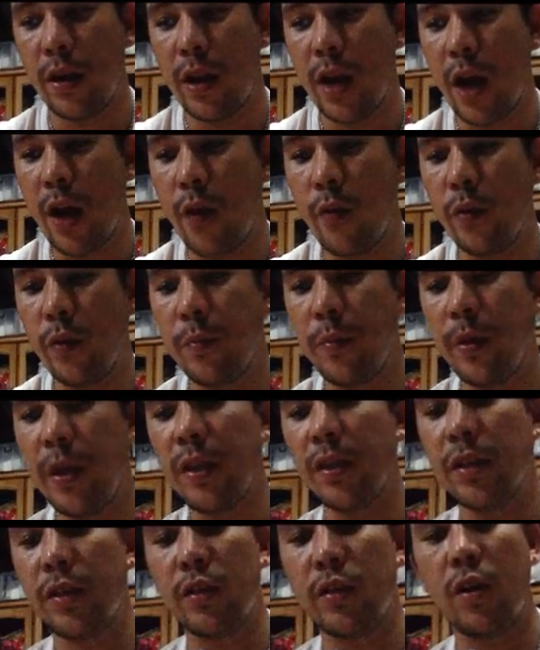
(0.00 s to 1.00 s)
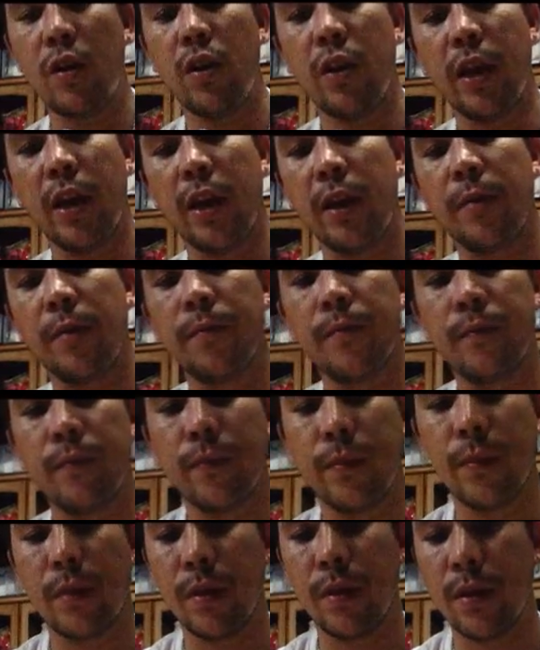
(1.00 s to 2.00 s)
Now we'll be installing
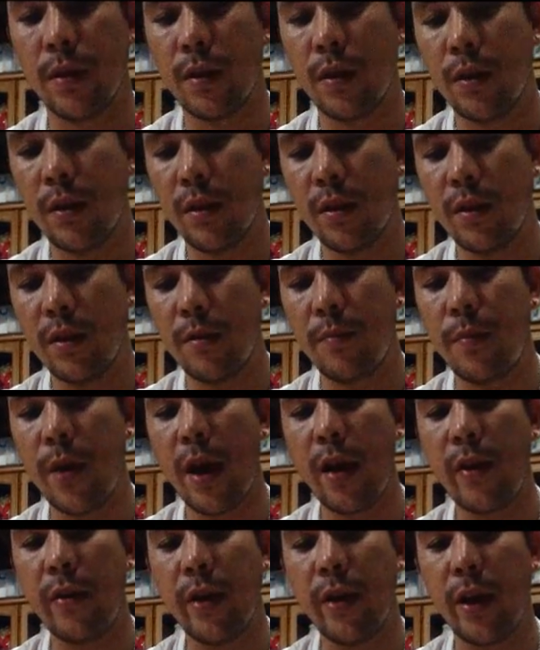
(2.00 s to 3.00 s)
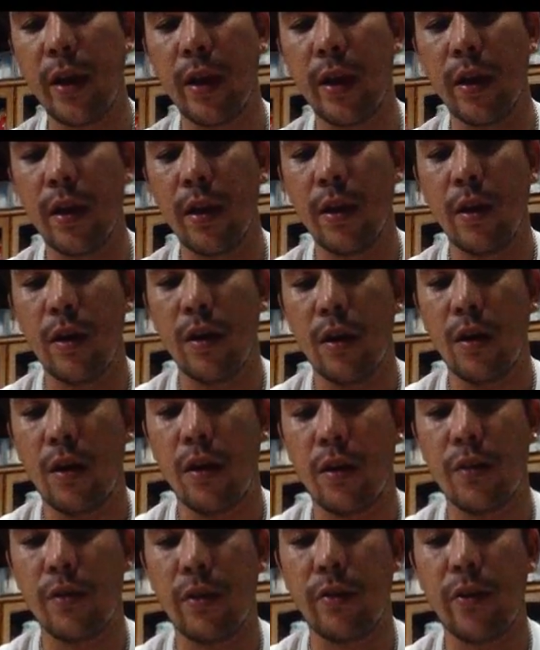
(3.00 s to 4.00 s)
the battery
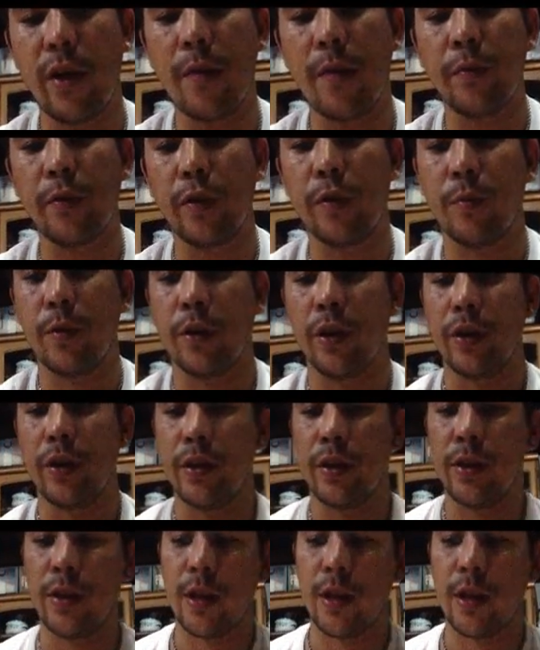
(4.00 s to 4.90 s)
on the Raptor mod.